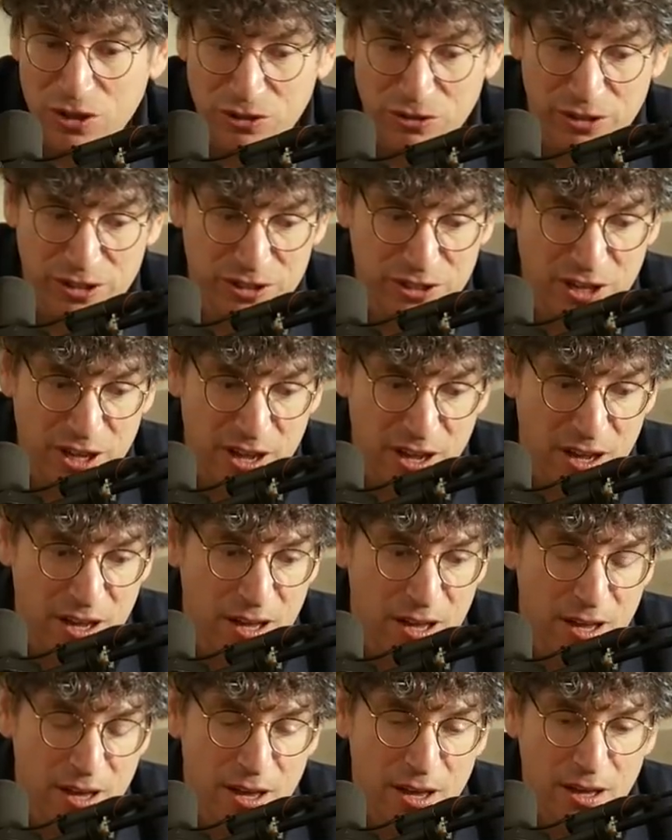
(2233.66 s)
also is the
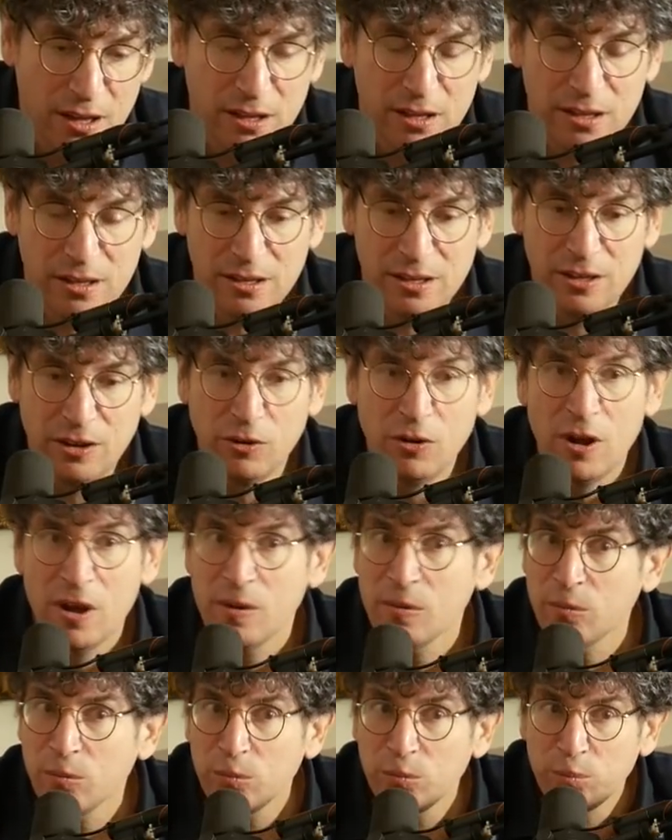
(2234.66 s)
uh, you know,
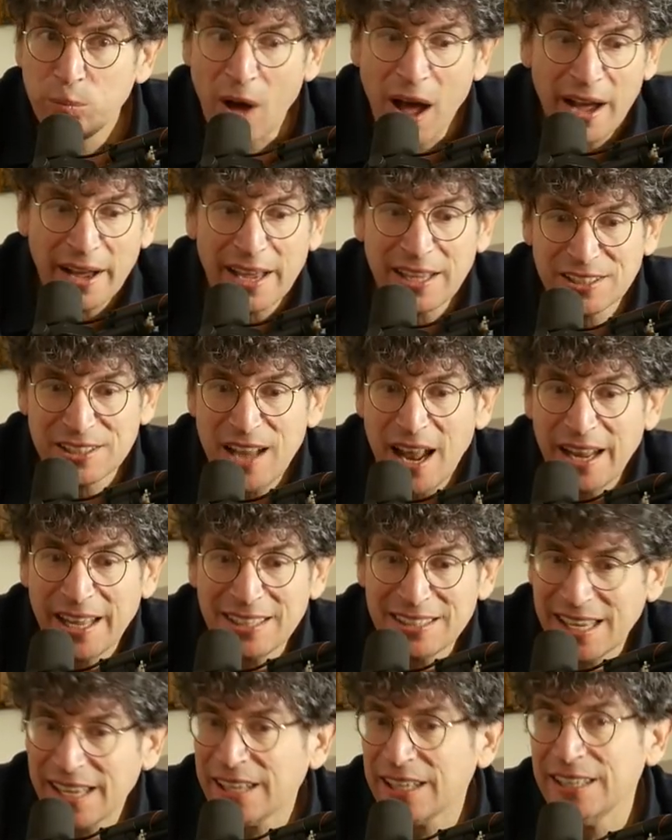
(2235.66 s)
podcast not
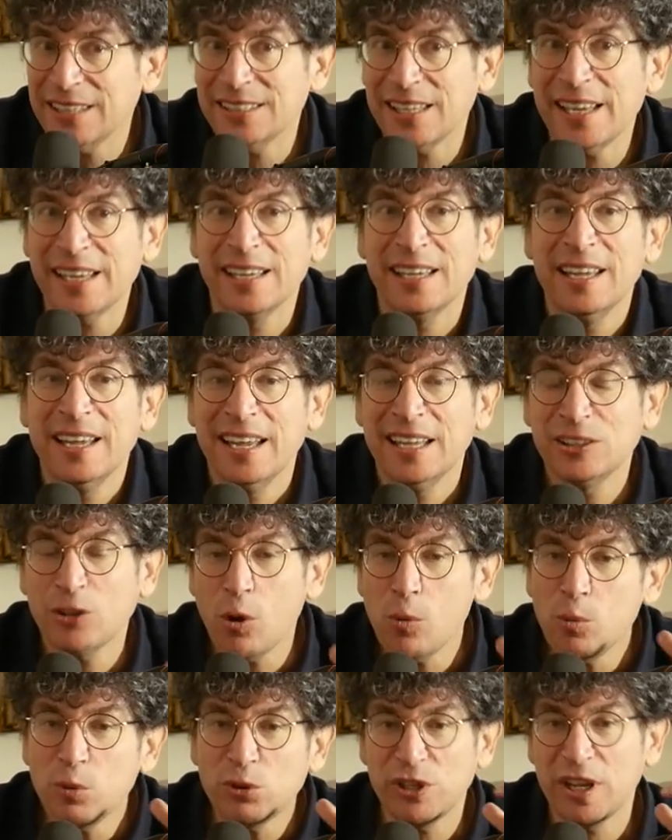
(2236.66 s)
it's like it's like it's
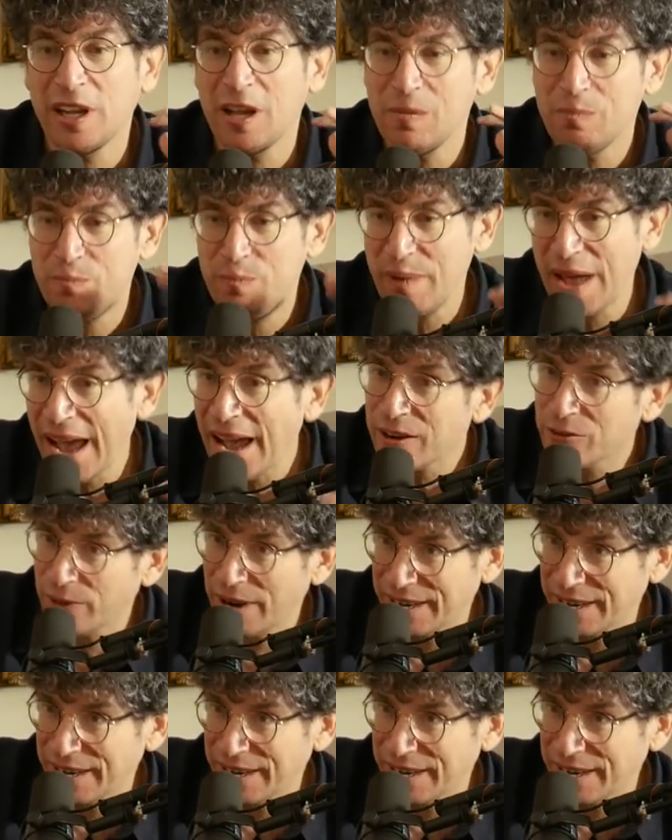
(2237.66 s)
almost like a bad